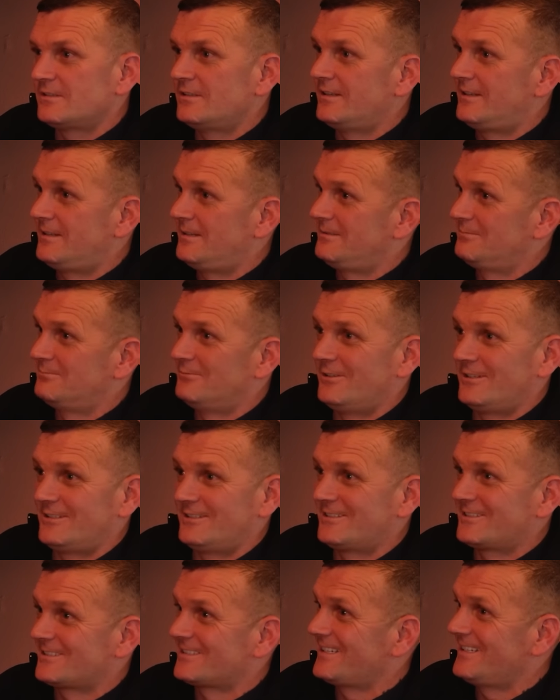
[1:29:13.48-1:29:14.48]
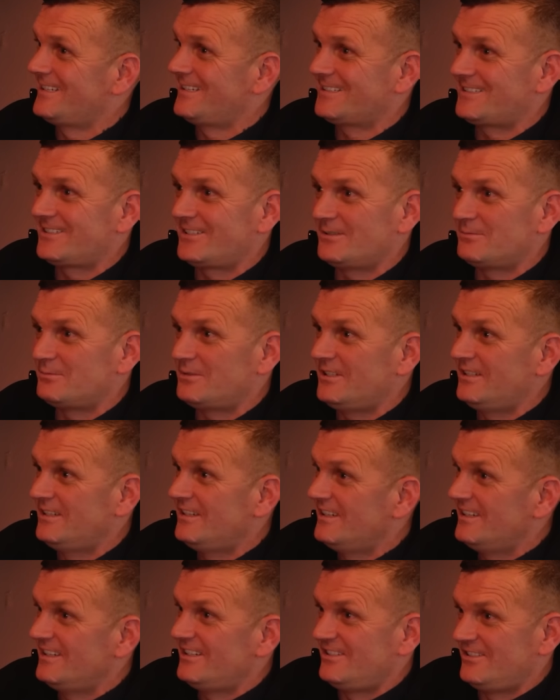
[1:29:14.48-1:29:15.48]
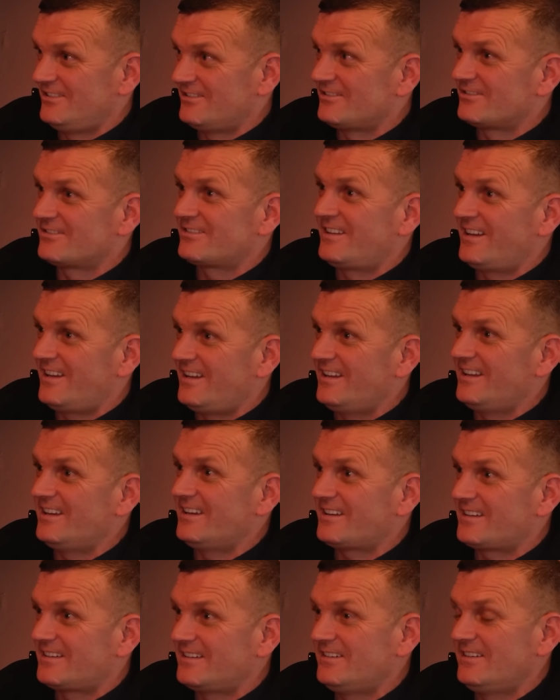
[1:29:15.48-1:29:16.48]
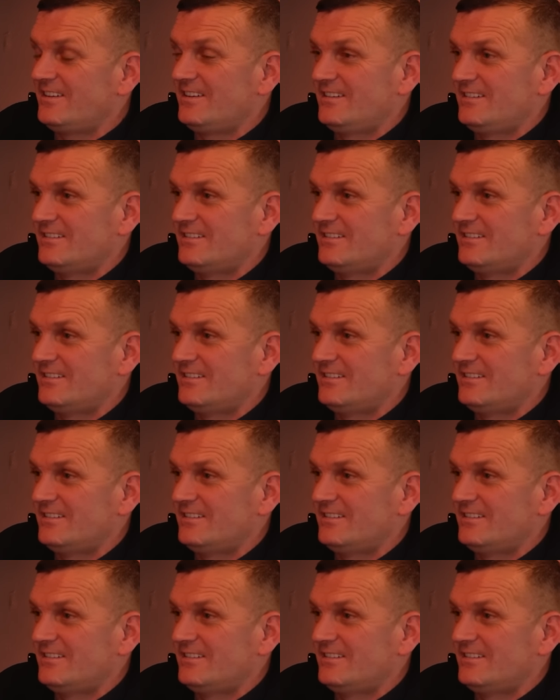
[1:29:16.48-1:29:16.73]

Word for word: I didn't want to say it to you, but you're taken.